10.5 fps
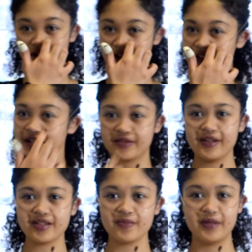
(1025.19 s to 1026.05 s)
who did this
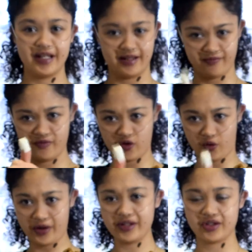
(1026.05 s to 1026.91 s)
recipe,
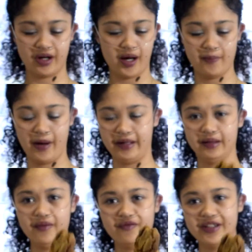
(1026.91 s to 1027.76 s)
great job. I
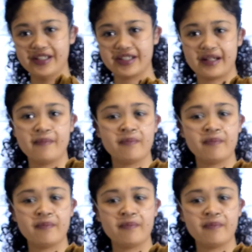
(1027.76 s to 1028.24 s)
love these.